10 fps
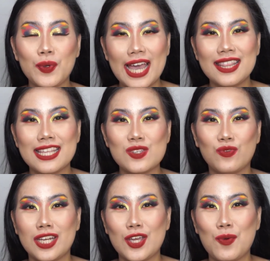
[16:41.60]
we end this
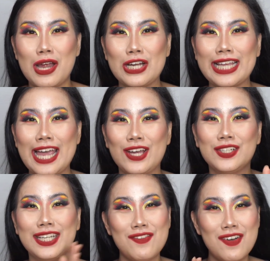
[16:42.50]
video, meron
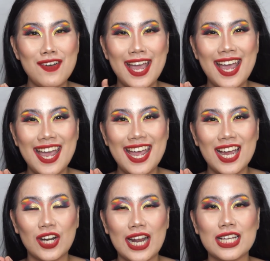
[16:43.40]
tayong giveaway!
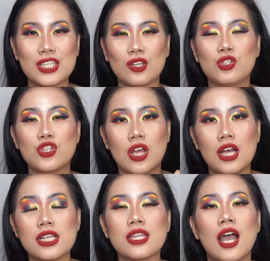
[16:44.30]
Alright, so
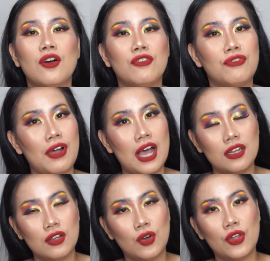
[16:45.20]
just
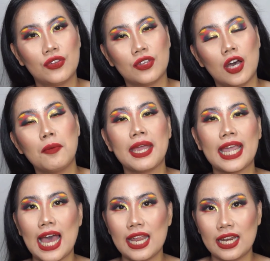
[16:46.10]
follow the
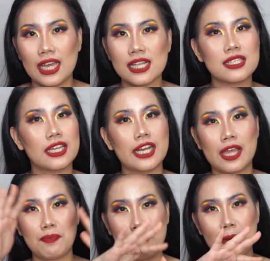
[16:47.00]
mechanics that
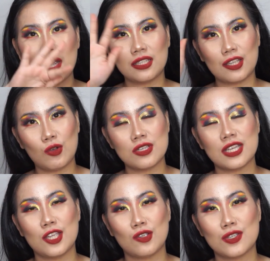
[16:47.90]
na ipapakita ko
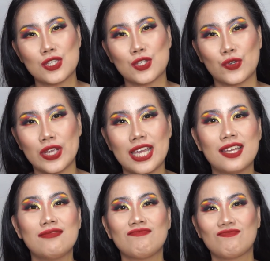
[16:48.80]
sa inyong
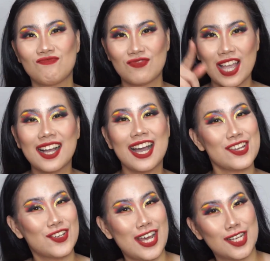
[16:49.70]
screen
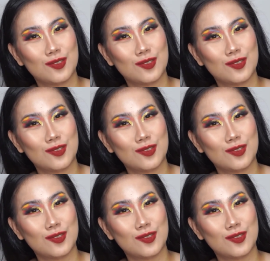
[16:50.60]
ngayon na.